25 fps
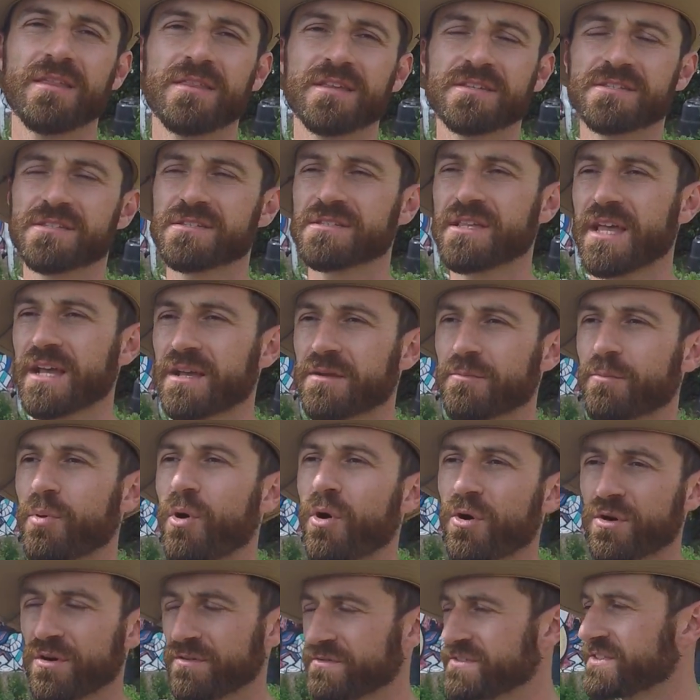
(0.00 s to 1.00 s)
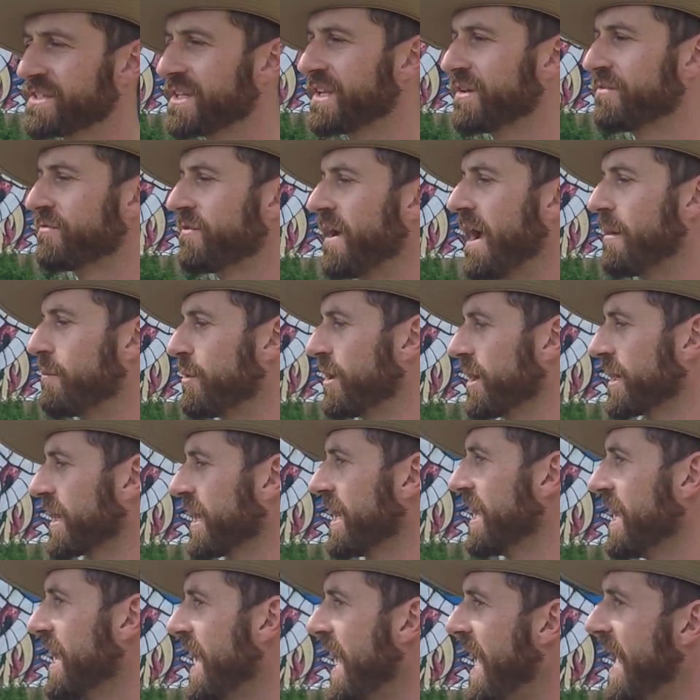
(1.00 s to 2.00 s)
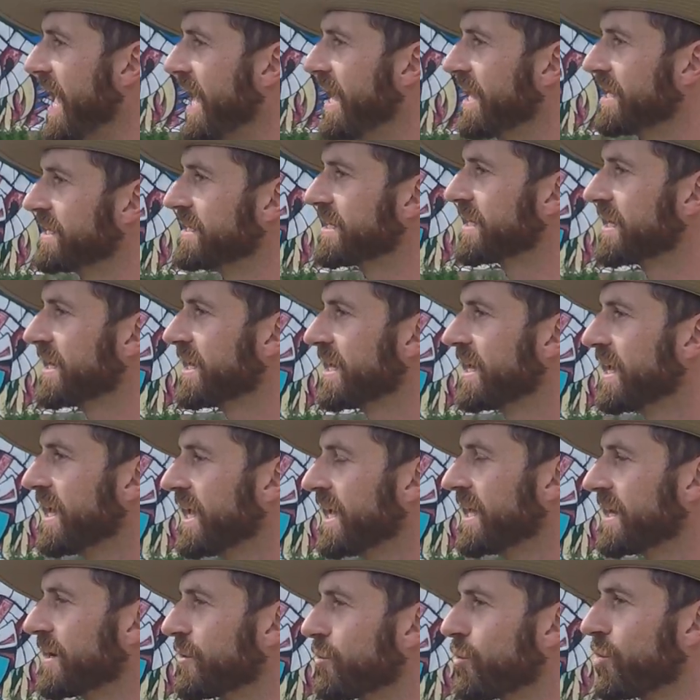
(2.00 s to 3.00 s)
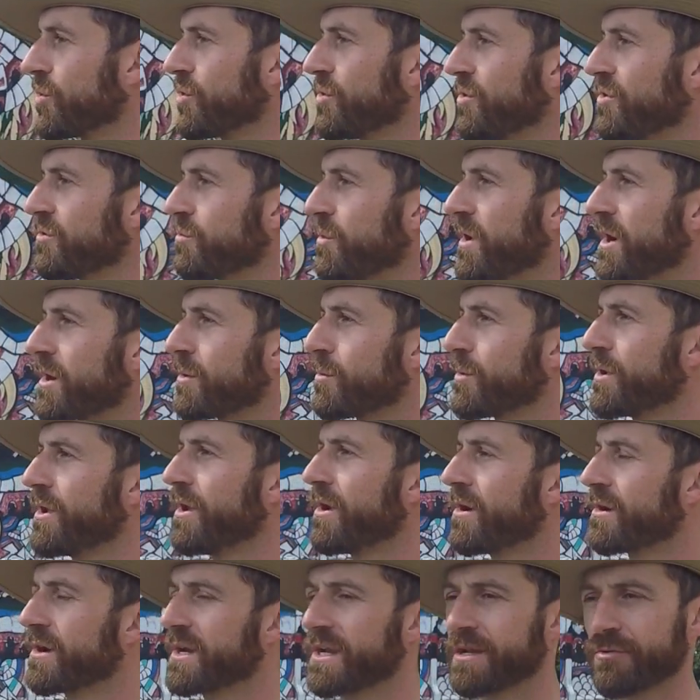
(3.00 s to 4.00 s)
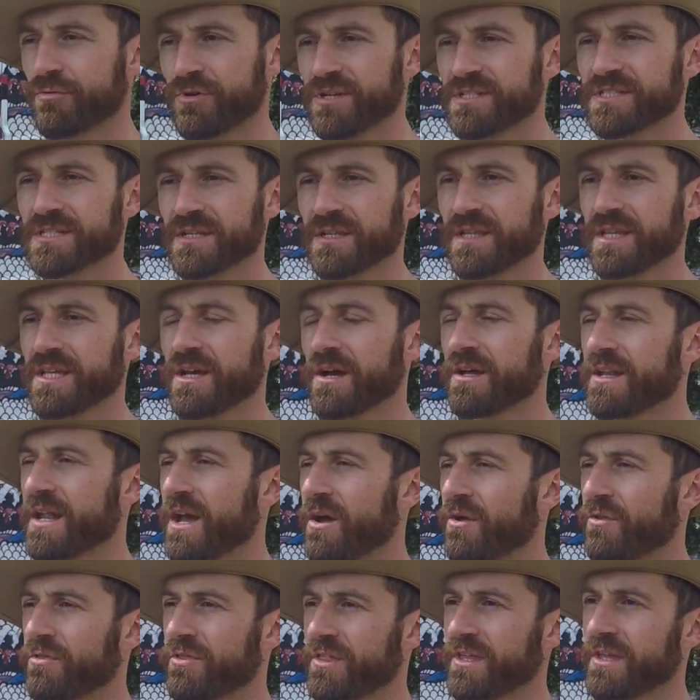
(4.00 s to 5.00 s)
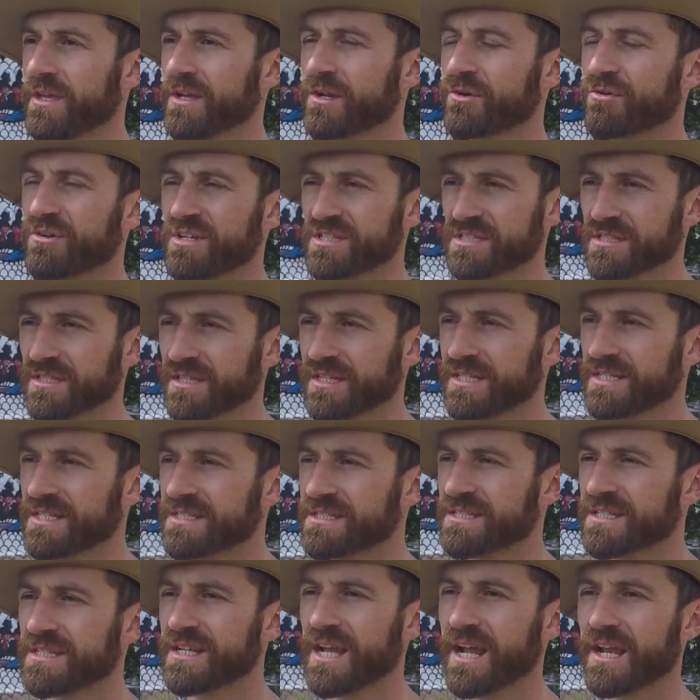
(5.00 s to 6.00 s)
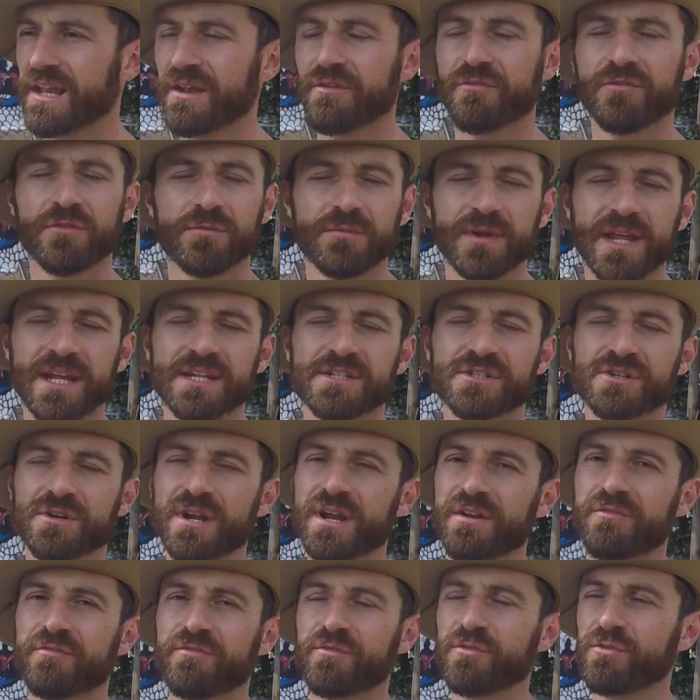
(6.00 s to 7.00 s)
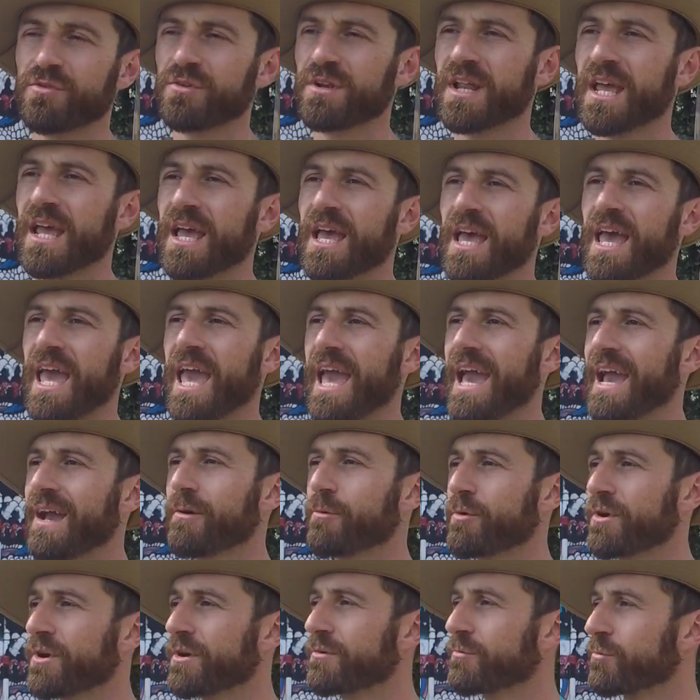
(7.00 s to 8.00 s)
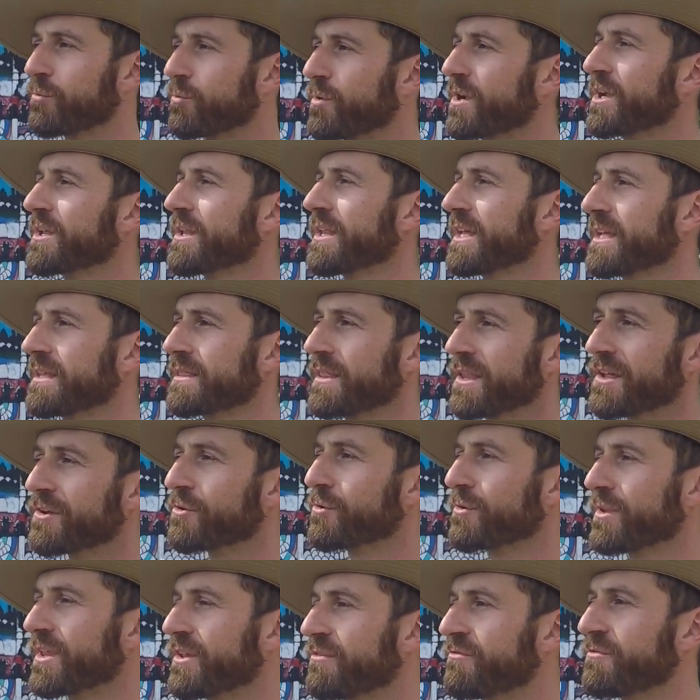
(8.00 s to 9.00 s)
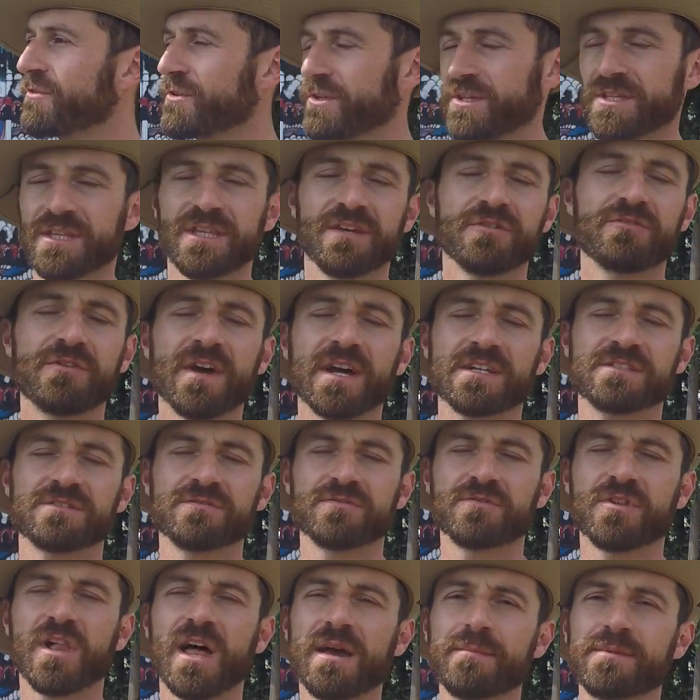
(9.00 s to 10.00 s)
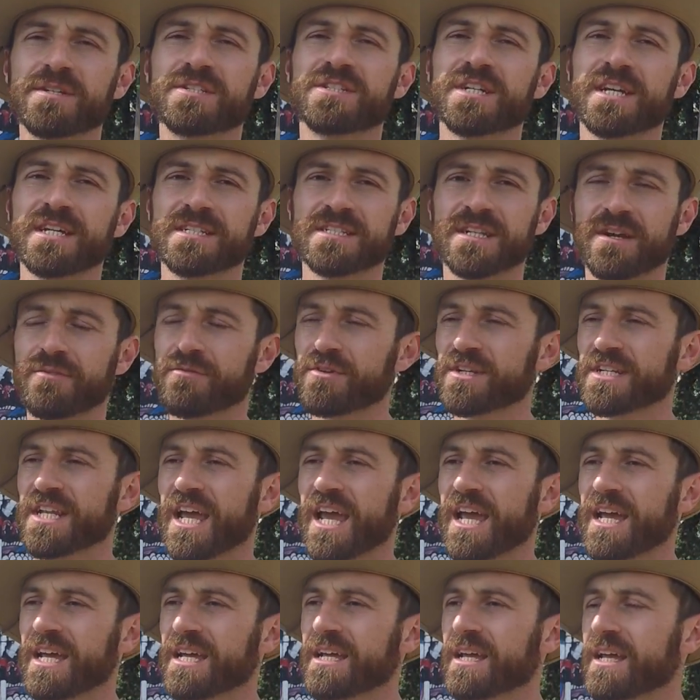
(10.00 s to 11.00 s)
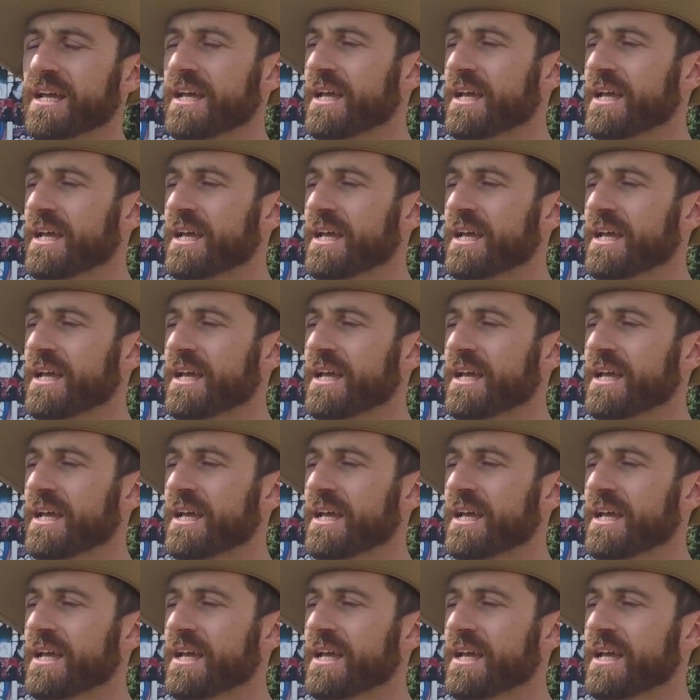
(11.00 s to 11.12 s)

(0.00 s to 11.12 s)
This is like a part of city fabric. And in a world where we are increasingly unhealthy, increasingly disconnected from nature and food, and we're really literally feeling the effects of climate change every day,